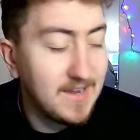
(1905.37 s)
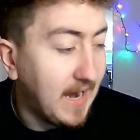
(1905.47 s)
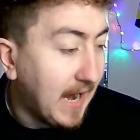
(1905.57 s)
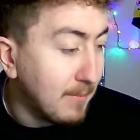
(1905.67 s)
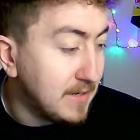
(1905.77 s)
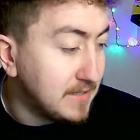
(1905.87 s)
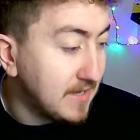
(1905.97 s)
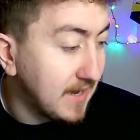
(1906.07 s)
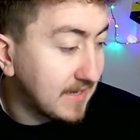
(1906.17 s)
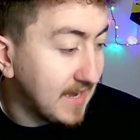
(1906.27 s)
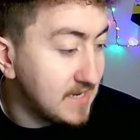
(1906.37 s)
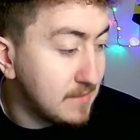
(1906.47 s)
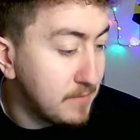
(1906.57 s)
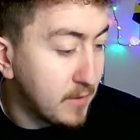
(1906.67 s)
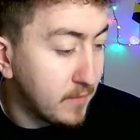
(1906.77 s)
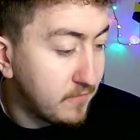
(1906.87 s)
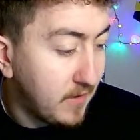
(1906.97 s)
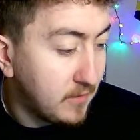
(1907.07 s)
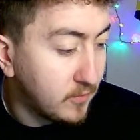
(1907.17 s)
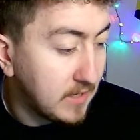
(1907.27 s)
I mean, yeah, KDB on the
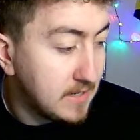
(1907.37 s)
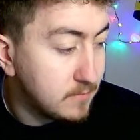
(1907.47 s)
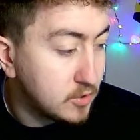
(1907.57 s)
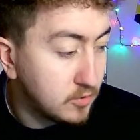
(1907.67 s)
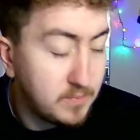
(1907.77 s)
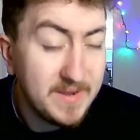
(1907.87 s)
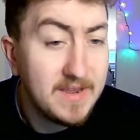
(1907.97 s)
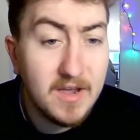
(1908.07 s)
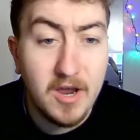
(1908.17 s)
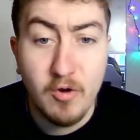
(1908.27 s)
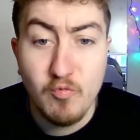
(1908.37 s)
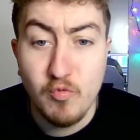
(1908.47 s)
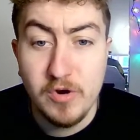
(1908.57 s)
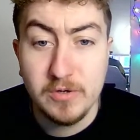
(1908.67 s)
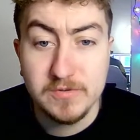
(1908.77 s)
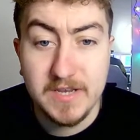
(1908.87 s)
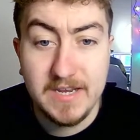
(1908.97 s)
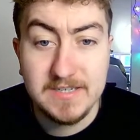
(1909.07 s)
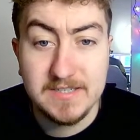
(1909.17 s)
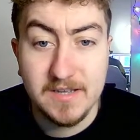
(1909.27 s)
final game could be a real
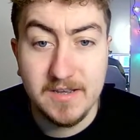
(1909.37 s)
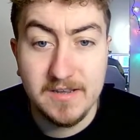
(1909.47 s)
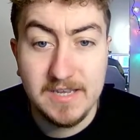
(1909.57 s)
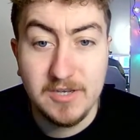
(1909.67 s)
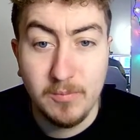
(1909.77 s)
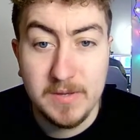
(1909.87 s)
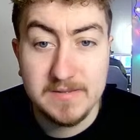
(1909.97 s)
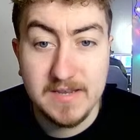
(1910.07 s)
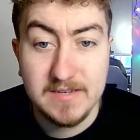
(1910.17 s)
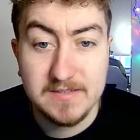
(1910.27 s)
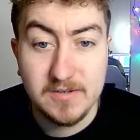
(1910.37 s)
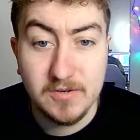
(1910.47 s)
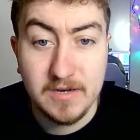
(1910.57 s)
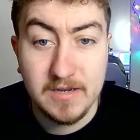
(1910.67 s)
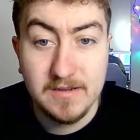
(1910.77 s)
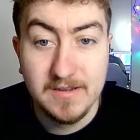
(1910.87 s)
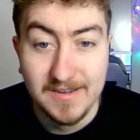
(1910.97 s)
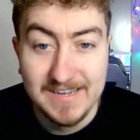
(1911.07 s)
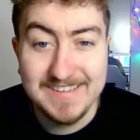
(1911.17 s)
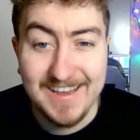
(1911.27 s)
taster. He could be a taster, couldn't he?
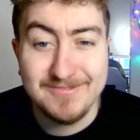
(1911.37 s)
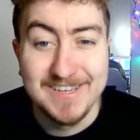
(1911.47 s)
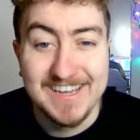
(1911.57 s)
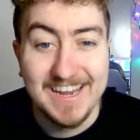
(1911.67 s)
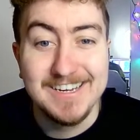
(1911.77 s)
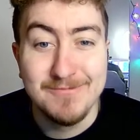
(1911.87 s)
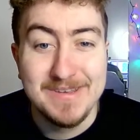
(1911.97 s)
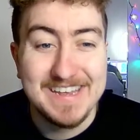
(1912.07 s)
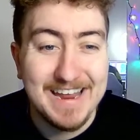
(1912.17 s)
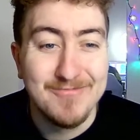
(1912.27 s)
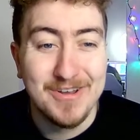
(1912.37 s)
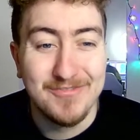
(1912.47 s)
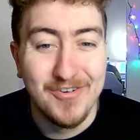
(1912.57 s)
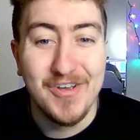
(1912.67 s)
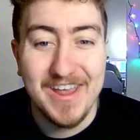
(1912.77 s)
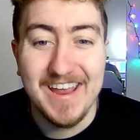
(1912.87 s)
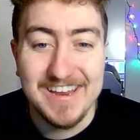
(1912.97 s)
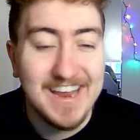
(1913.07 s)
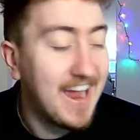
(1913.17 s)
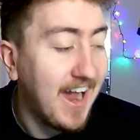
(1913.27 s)
Captain KDB game week 38.
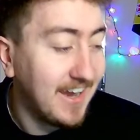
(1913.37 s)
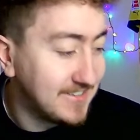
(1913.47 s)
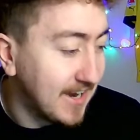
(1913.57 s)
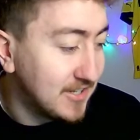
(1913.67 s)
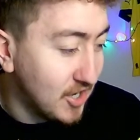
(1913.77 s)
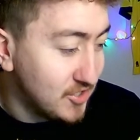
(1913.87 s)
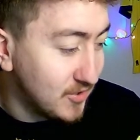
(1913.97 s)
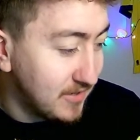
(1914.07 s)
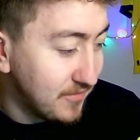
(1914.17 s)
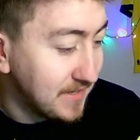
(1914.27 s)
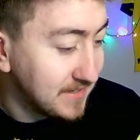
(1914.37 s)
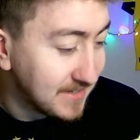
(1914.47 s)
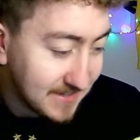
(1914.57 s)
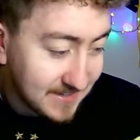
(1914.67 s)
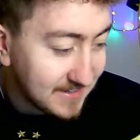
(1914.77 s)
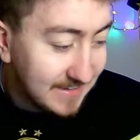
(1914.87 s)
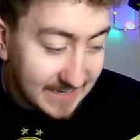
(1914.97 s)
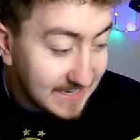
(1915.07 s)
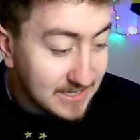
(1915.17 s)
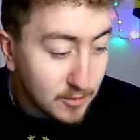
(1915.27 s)
Yeah, I genuinely think
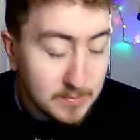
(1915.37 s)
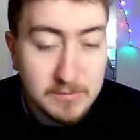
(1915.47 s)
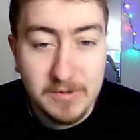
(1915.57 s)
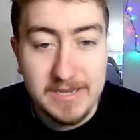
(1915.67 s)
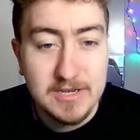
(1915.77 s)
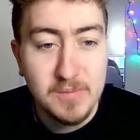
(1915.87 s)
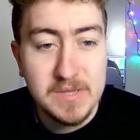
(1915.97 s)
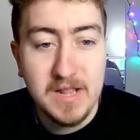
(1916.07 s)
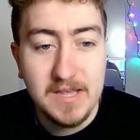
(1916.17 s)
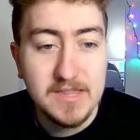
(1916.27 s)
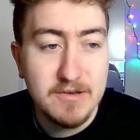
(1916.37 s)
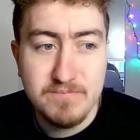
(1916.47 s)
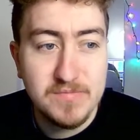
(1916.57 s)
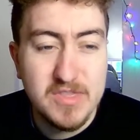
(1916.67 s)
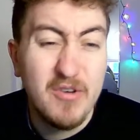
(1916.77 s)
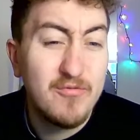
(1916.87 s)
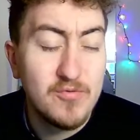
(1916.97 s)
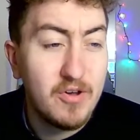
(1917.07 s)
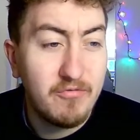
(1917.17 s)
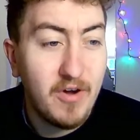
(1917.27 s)
he could be like
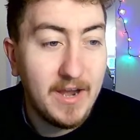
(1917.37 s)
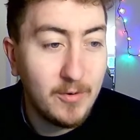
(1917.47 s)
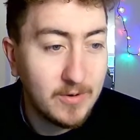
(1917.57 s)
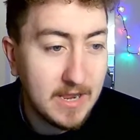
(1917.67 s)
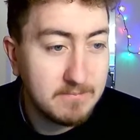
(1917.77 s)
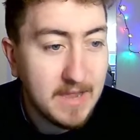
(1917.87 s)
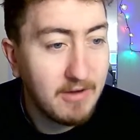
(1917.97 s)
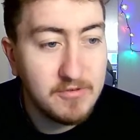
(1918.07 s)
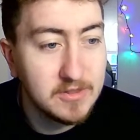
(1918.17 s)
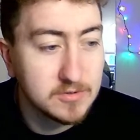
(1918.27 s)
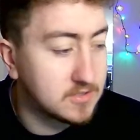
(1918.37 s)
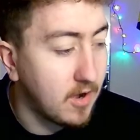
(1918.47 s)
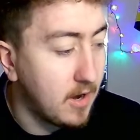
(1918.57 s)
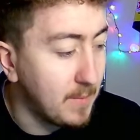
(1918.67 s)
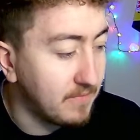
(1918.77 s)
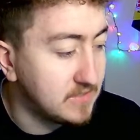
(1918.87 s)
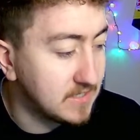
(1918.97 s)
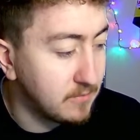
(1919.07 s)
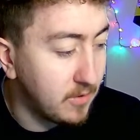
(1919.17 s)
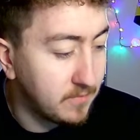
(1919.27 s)
the final game. I think they'll start him,
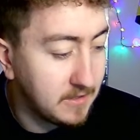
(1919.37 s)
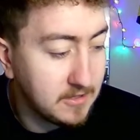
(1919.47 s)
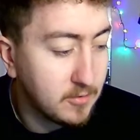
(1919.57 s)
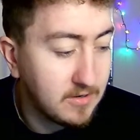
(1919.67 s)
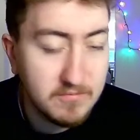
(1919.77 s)
obviously, won't they? They'll give